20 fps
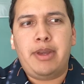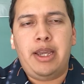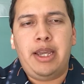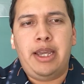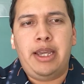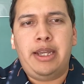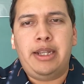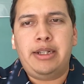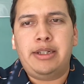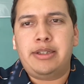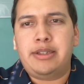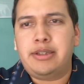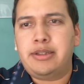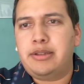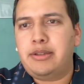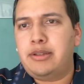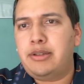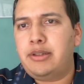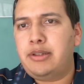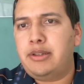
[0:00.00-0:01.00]
and
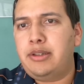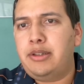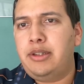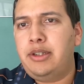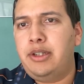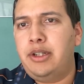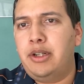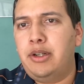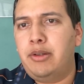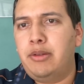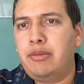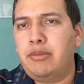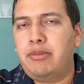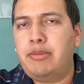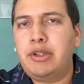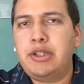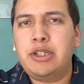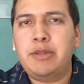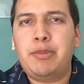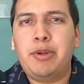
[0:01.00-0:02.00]
you know,
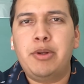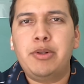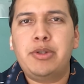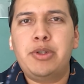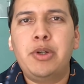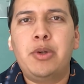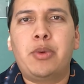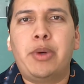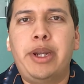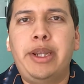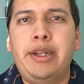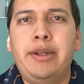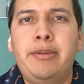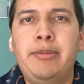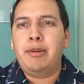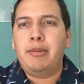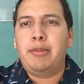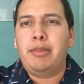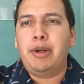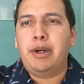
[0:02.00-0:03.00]
they're supposed to grade
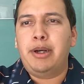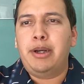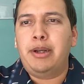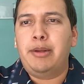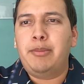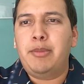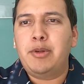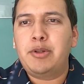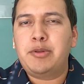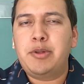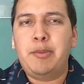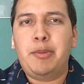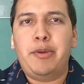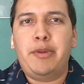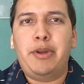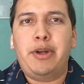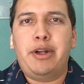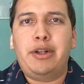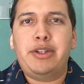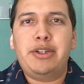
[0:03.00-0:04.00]
them, but most people
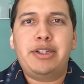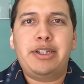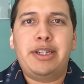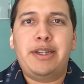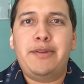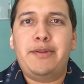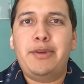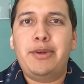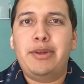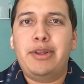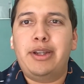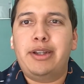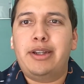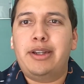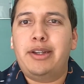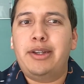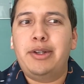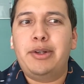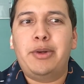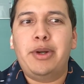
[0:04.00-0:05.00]
there just give you like a
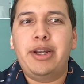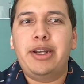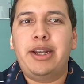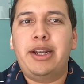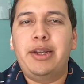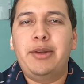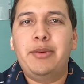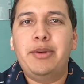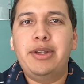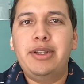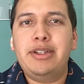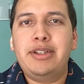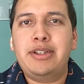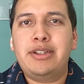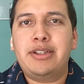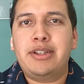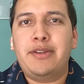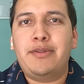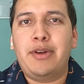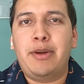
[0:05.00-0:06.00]
good grade
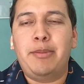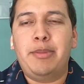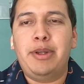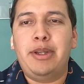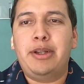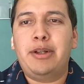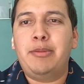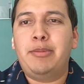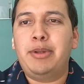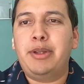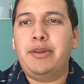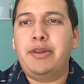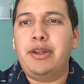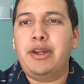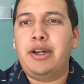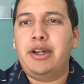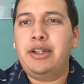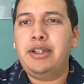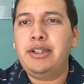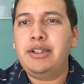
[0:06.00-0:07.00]
anyways, if I'm being completely
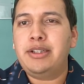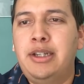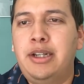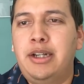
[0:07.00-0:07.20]
honest.